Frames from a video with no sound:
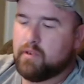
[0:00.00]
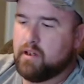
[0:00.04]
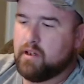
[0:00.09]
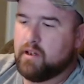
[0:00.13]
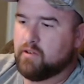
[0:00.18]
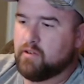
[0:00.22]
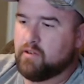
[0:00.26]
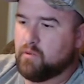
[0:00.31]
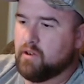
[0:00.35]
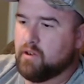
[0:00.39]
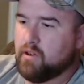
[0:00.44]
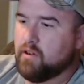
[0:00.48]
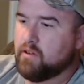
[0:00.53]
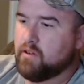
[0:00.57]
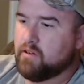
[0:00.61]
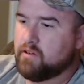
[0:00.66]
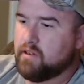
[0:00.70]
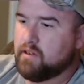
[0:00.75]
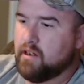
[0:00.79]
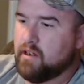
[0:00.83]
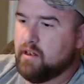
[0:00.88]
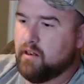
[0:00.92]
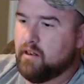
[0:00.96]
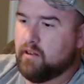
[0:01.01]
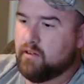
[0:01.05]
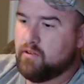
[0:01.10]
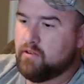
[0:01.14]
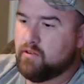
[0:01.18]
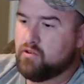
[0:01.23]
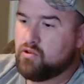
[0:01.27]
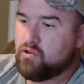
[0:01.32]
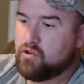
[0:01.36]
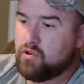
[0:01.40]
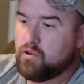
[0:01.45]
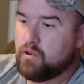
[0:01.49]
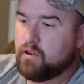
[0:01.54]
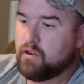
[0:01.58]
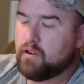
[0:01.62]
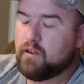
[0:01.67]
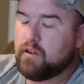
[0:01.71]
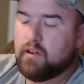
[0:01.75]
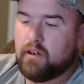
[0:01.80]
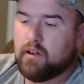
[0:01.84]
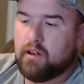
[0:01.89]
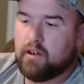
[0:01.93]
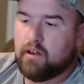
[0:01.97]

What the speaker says: as well as they should.